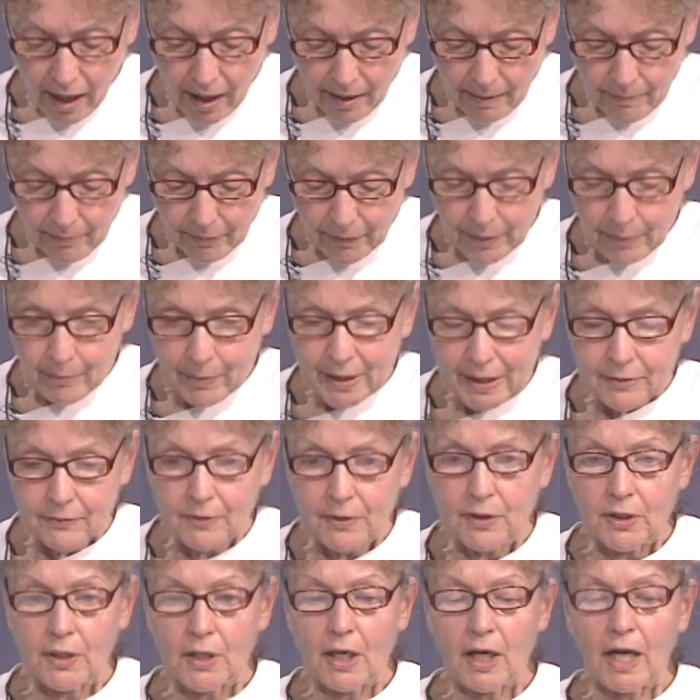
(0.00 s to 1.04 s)

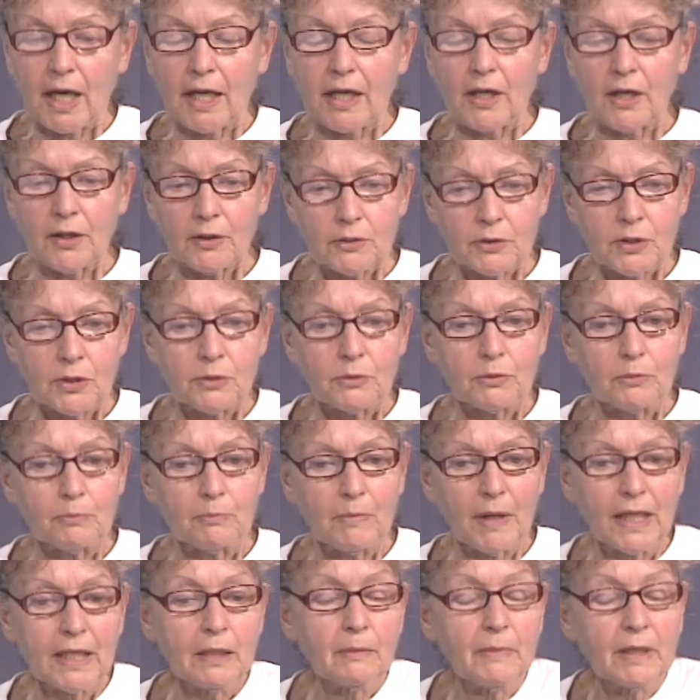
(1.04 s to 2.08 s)
But I go to
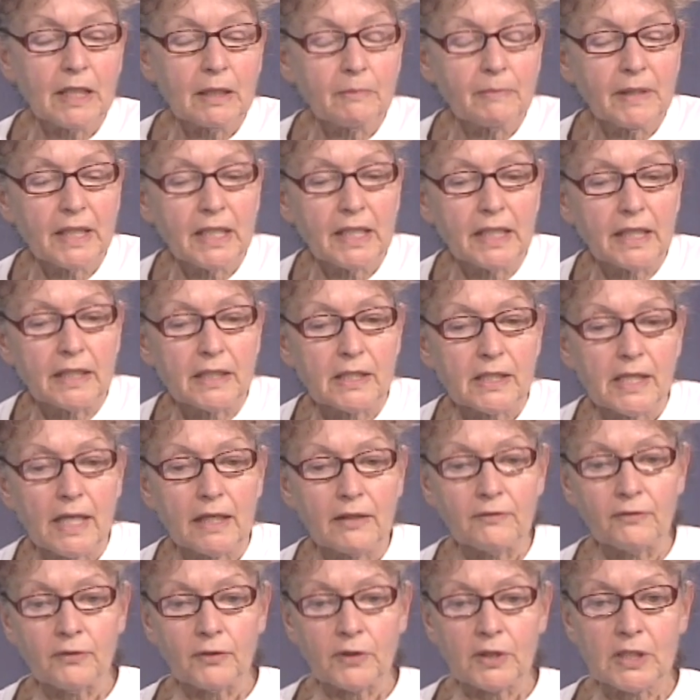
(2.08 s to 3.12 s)
many, many meetings,
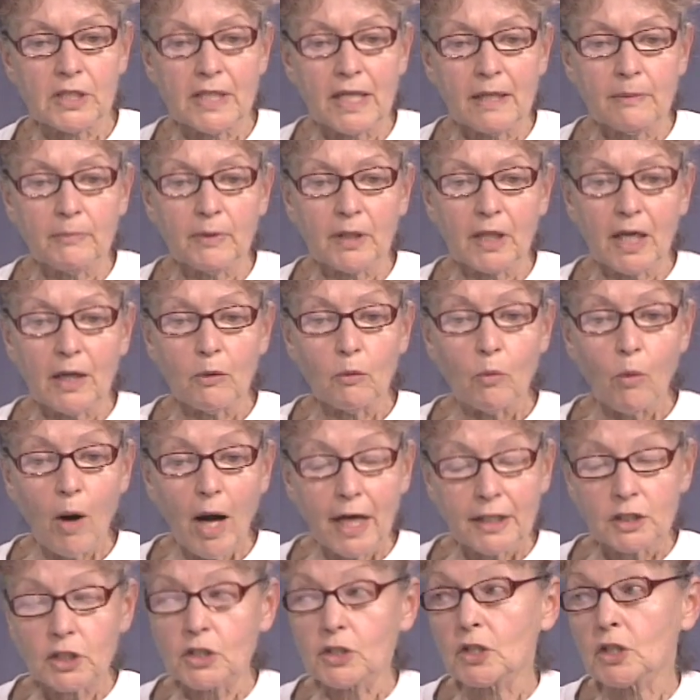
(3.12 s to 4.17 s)
and for example, I
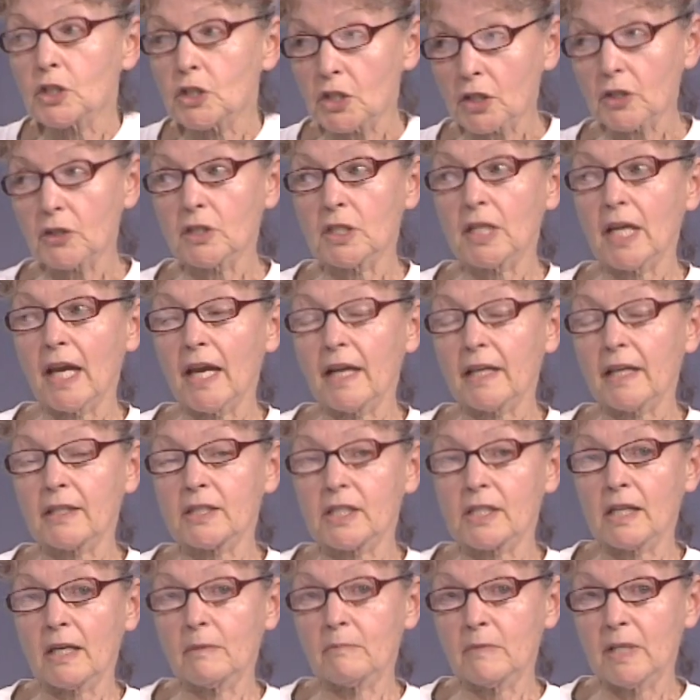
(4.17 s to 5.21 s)
watched the sugar
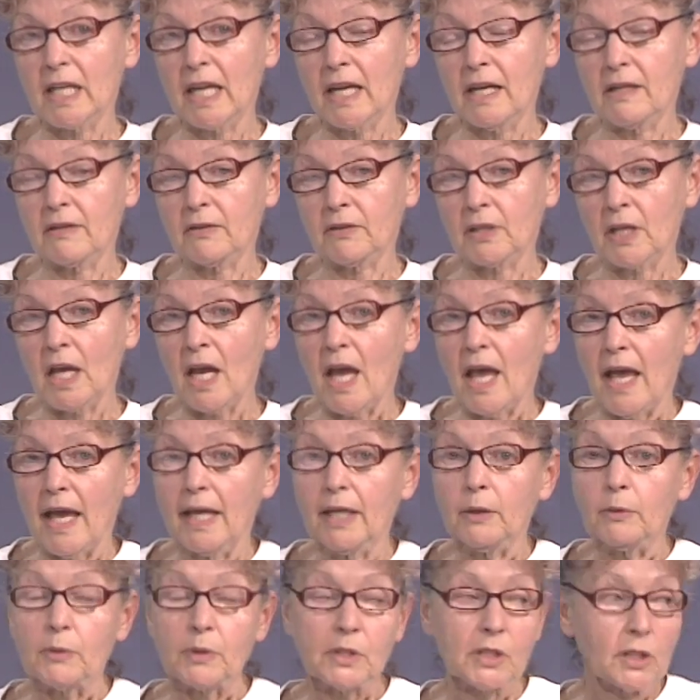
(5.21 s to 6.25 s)
tax come down,
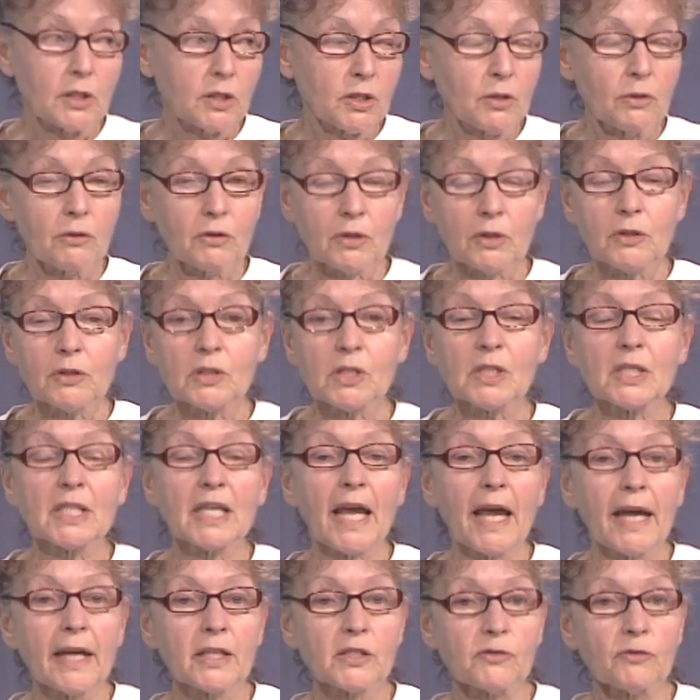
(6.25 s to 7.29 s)
and it was a 2/3
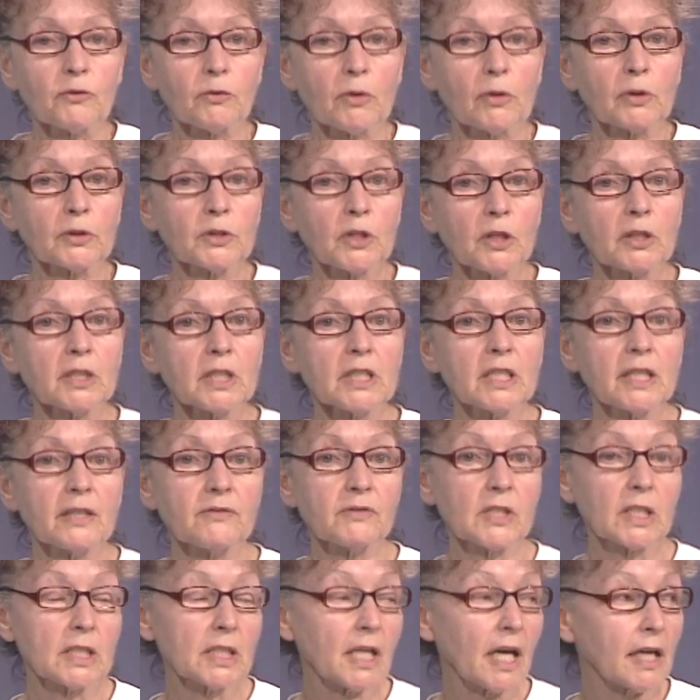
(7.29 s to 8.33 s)
tax for
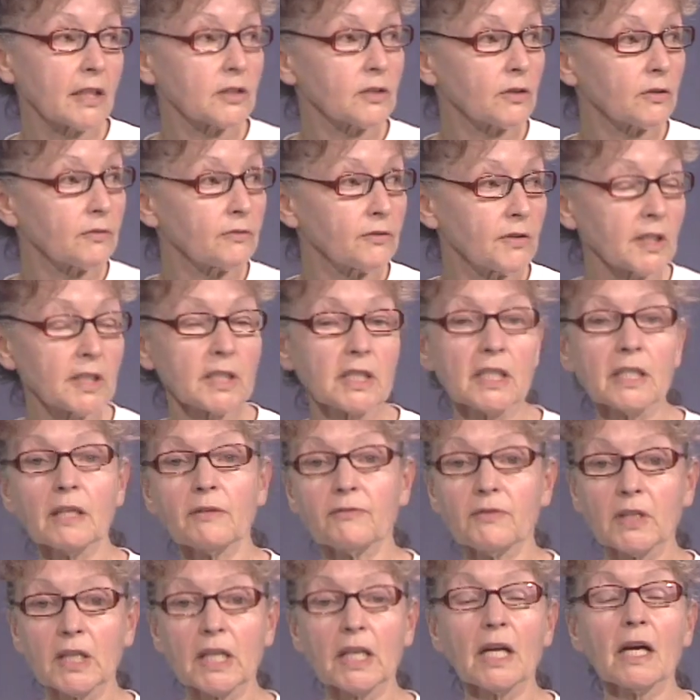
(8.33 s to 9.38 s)
alternatives, and Dr.
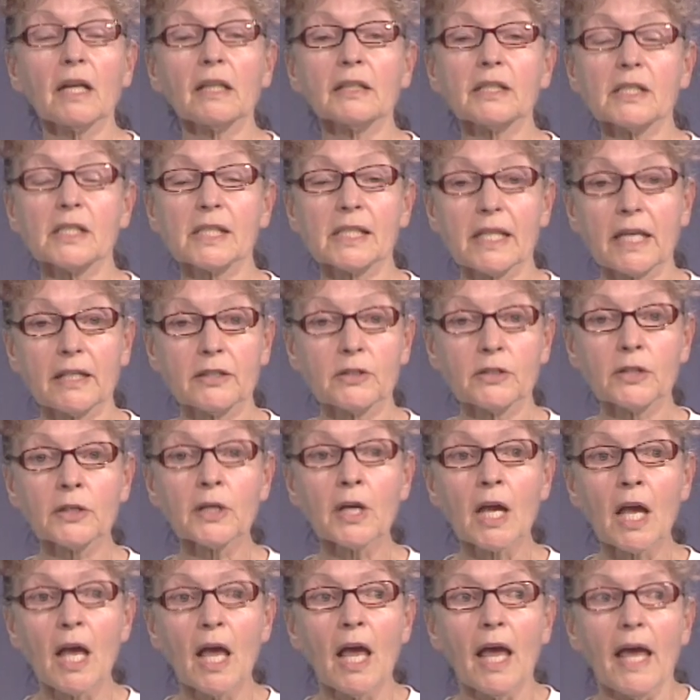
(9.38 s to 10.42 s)
Vicki
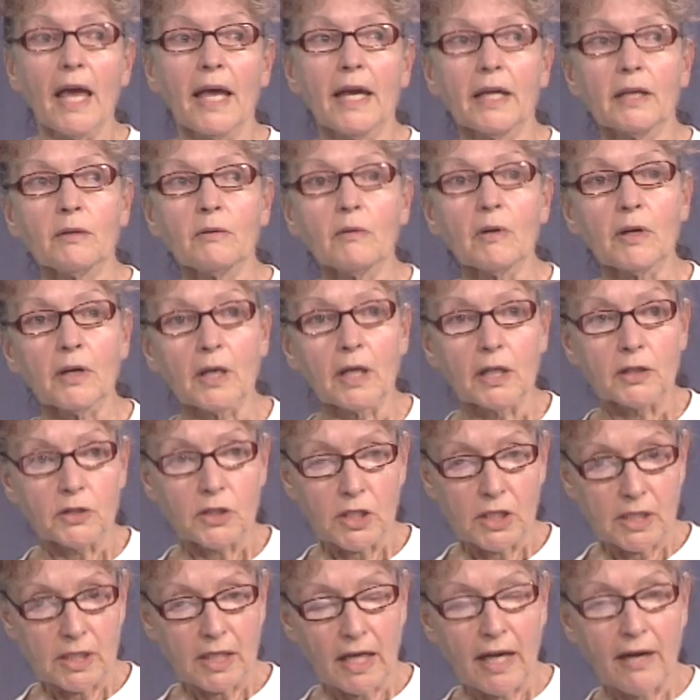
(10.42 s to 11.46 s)
Alexander, and
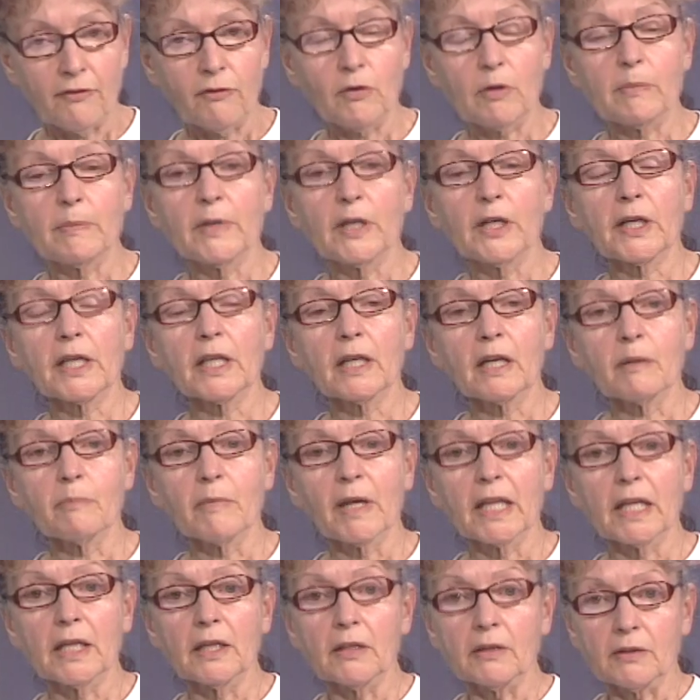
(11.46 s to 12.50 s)
she's an Afro-American, and
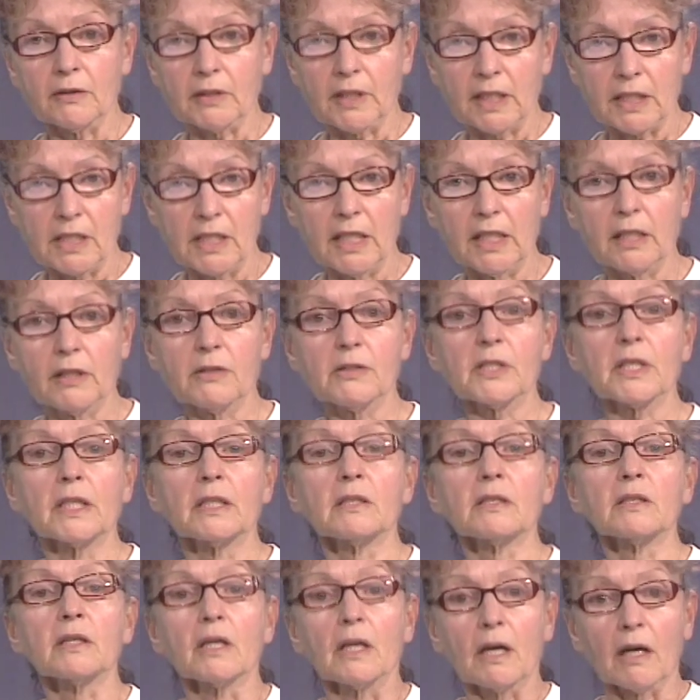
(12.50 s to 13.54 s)
many Latinos
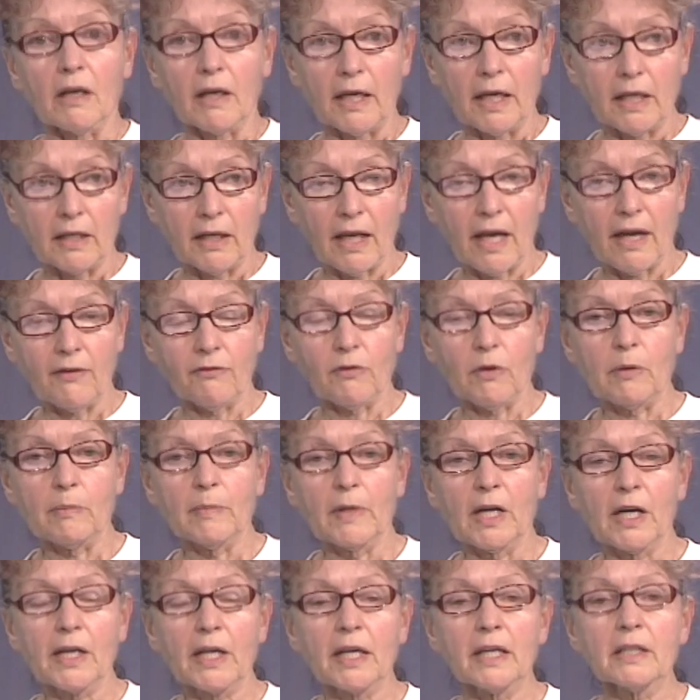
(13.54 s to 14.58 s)
and
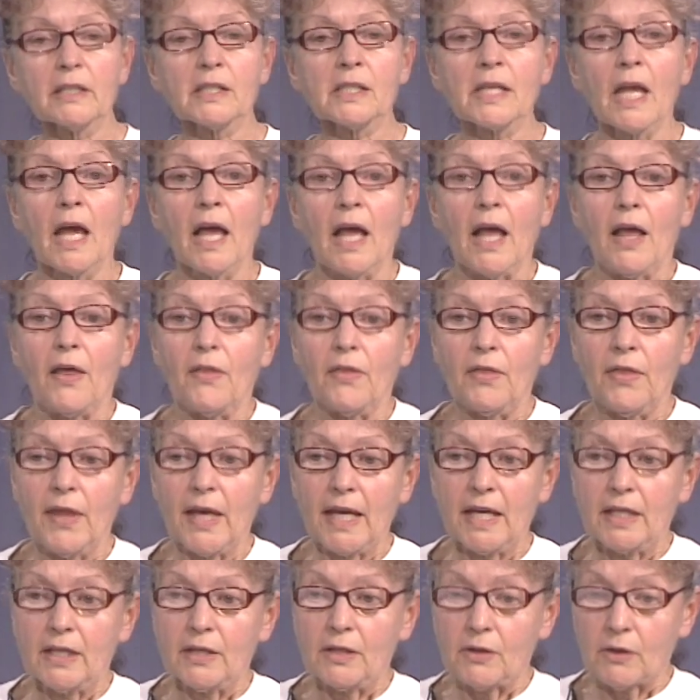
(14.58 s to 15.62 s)
Afro-Americans,
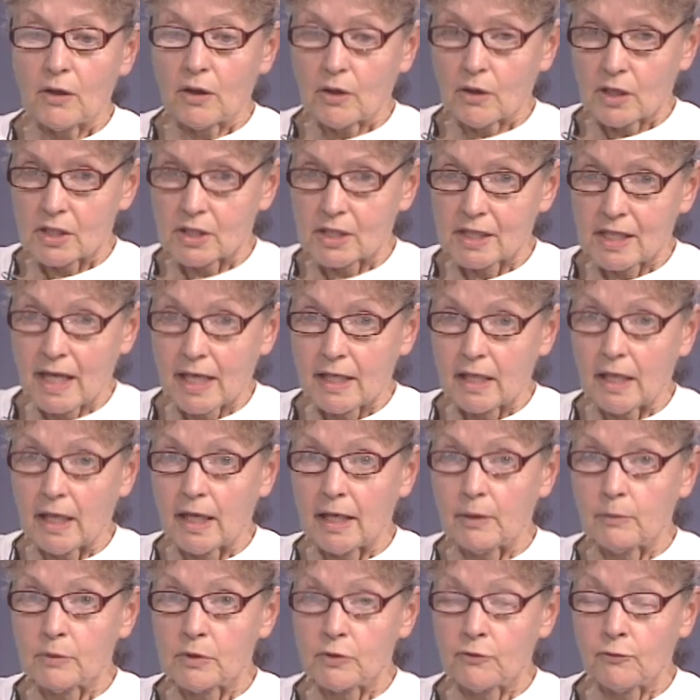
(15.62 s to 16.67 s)
they said
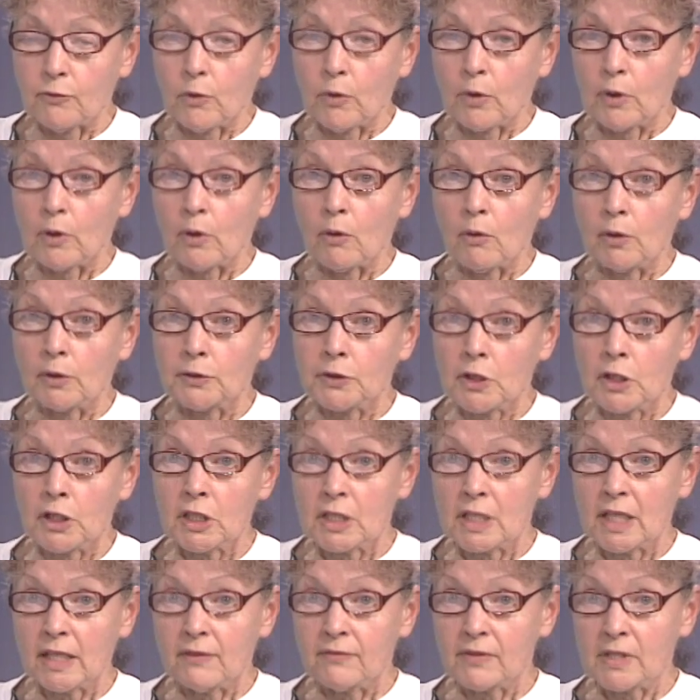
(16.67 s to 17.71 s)
it was for
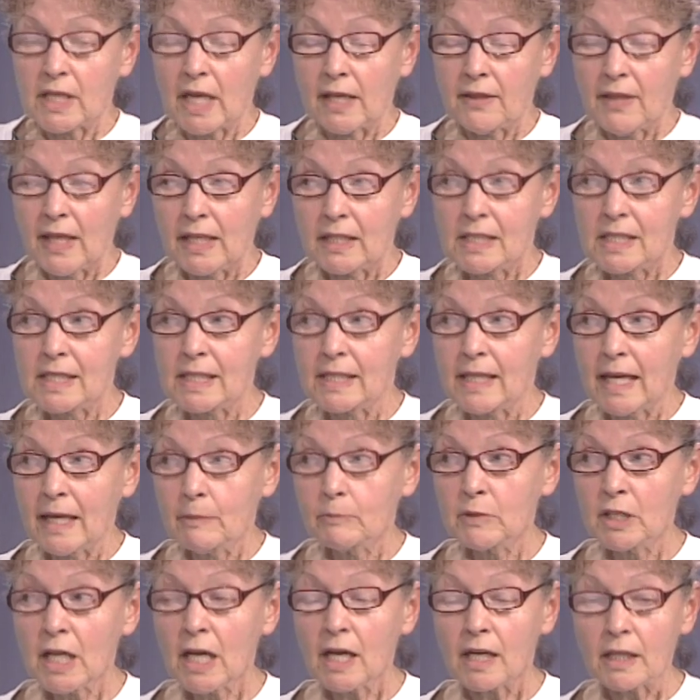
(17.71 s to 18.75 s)
alternatives, and then
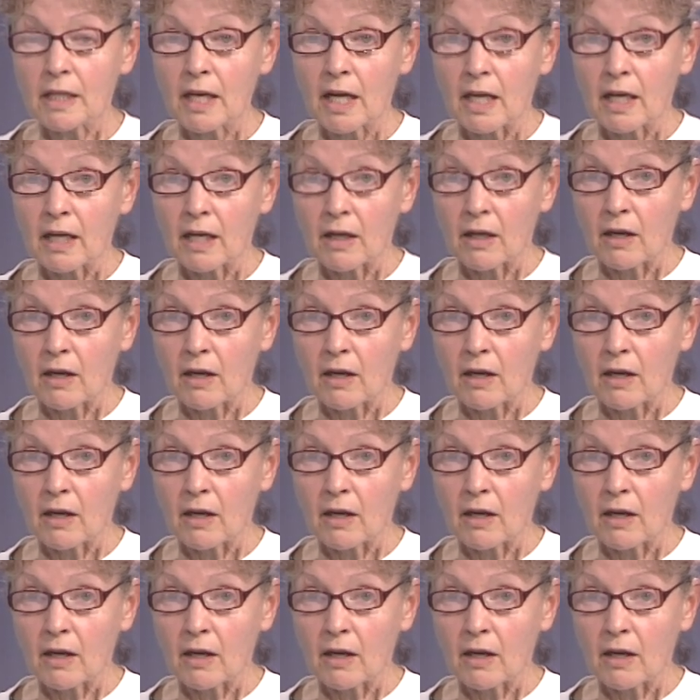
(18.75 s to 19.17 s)
slam dunk,